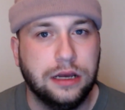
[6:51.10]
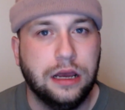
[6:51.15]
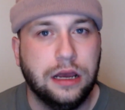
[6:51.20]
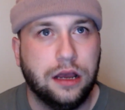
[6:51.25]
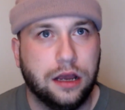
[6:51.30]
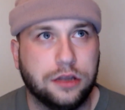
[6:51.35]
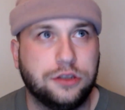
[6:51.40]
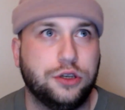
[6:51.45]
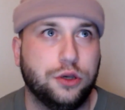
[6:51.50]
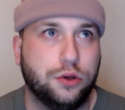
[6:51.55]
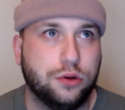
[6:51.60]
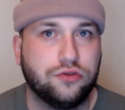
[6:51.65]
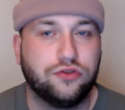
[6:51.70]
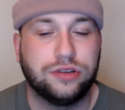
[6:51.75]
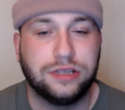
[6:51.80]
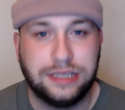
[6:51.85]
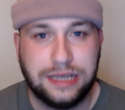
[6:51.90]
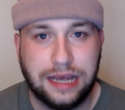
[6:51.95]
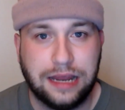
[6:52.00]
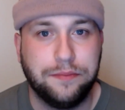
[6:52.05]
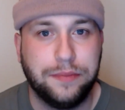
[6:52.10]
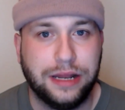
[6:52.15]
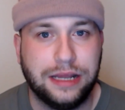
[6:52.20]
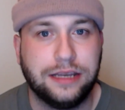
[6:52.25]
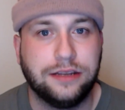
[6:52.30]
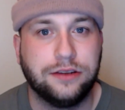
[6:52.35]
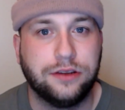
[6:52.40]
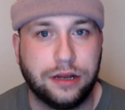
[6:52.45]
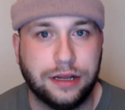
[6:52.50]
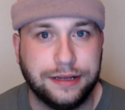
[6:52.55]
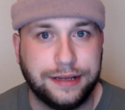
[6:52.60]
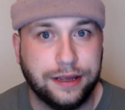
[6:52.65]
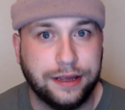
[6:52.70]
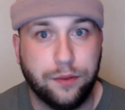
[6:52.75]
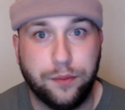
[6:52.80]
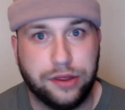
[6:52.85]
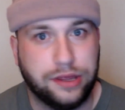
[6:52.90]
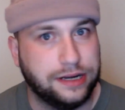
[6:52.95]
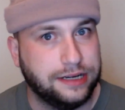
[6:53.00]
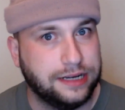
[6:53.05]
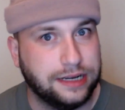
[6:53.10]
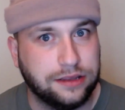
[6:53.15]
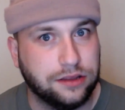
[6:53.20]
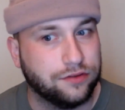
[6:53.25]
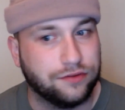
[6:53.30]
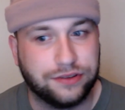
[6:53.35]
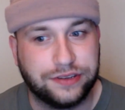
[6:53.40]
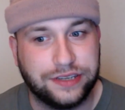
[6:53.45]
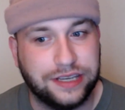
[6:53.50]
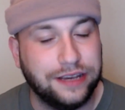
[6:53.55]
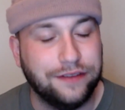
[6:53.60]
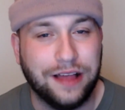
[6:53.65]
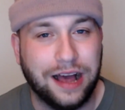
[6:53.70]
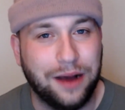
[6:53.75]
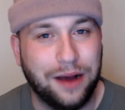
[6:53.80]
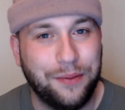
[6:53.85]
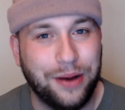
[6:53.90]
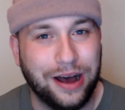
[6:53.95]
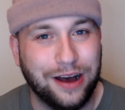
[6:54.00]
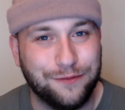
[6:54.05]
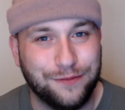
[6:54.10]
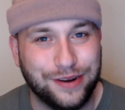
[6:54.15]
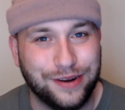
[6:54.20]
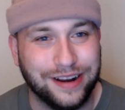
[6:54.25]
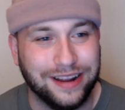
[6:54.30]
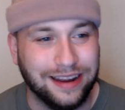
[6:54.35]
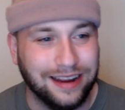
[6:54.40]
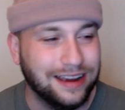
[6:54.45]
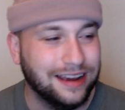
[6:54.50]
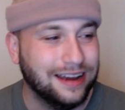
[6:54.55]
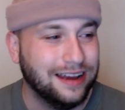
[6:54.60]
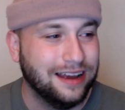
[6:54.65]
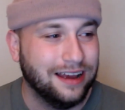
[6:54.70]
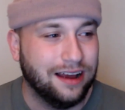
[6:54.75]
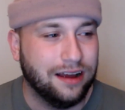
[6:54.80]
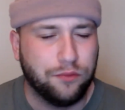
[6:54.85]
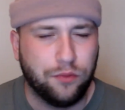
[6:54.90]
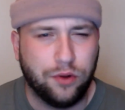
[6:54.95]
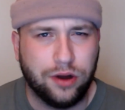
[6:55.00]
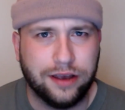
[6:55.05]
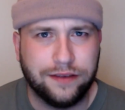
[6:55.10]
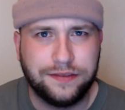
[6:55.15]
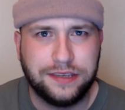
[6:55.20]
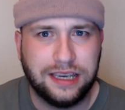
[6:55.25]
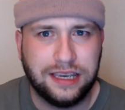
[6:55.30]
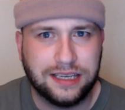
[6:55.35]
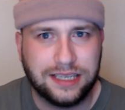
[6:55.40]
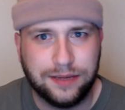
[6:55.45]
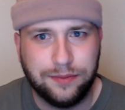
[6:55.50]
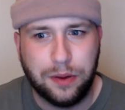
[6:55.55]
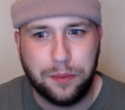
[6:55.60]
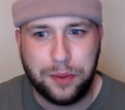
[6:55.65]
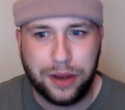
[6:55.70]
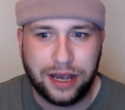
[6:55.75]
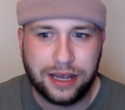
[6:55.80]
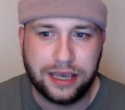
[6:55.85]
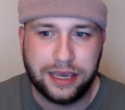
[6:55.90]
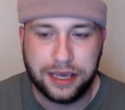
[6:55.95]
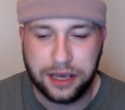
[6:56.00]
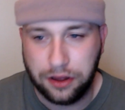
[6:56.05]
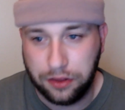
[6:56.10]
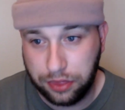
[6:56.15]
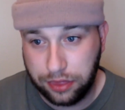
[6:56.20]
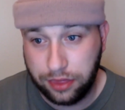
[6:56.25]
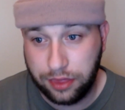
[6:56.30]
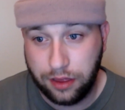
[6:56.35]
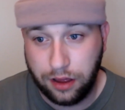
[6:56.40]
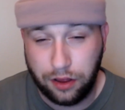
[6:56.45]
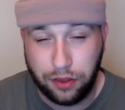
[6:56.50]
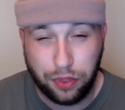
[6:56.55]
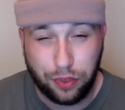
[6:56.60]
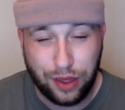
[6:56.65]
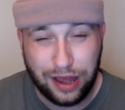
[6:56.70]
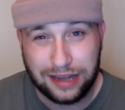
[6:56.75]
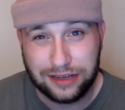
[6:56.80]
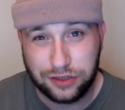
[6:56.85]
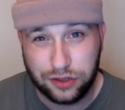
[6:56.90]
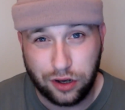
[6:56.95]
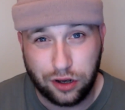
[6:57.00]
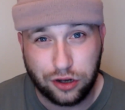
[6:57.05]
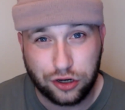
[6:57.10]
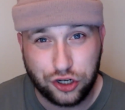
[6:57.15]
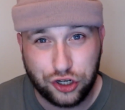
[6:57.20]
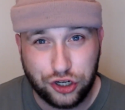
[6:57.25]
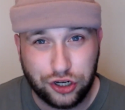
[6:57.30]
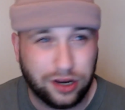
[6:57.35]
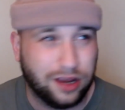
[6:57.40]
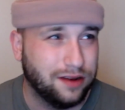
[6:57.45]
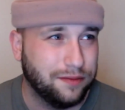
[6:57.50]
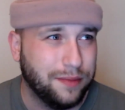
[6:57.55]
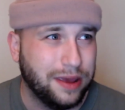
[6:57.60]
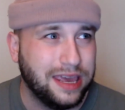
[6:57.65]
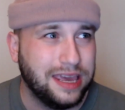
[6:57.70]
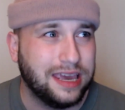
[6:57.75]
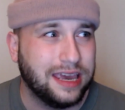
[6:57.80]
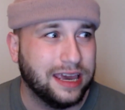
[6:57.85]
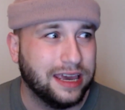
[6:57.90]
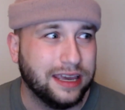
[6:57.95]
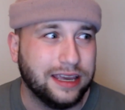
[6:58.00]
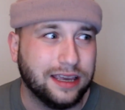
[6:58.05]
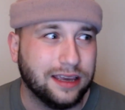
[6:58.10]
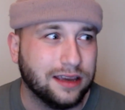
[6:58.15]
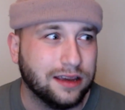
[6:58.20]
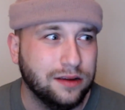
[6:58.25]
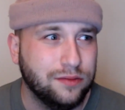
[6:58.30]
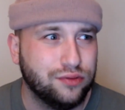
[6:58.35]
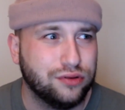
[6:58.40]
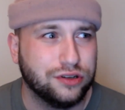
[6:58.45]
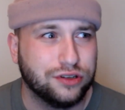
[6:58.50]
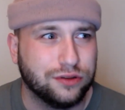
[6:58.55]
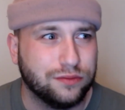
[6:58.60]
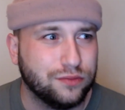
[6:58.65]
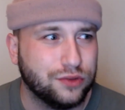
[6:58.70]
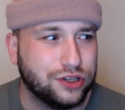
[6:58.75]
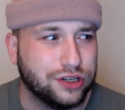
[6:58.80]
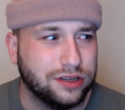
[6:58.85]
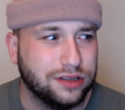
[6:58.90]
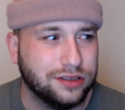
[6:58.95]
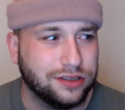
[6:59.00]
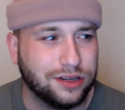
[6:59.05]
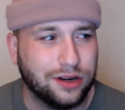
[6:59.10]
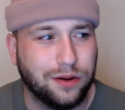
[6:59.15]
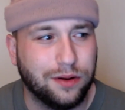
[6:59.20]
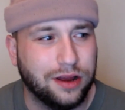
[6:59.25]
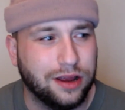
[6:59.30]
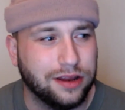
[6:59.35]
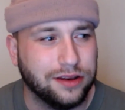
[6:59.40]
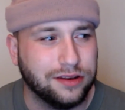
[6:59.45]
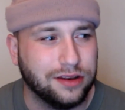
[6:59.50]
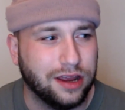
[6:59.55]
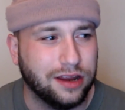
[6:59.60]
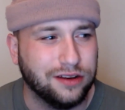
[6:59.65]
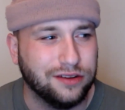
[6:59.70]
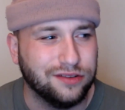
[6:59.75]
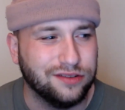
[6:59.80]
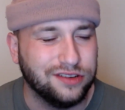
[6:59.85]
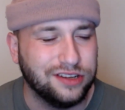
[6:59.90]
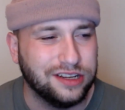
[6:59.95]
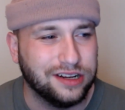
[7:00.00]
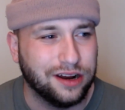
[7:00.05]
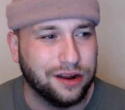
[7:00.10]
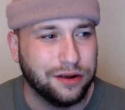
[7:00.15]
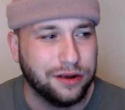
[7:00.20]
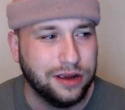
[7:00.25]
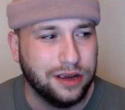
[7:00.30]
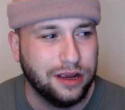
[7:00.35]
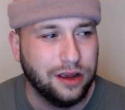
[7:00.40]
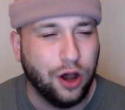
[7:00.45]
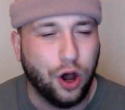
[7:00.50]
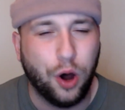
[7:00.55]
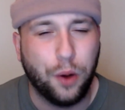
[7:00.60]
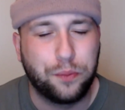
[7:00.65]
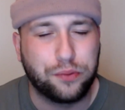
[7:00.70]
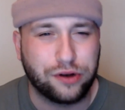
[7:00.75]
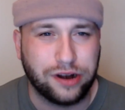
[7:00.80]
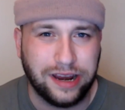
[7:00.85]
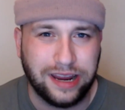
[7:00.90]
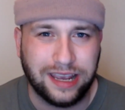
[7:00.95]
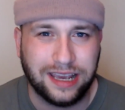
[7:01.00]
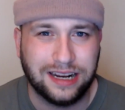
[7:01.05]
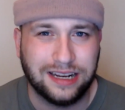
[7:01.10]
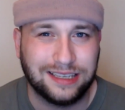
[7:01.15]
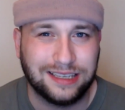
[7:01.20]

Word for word: a $210 million deal, but they did not receive that amount of money. And what if TSM are banking on on that dosh and making presumptions and and and you know operating in a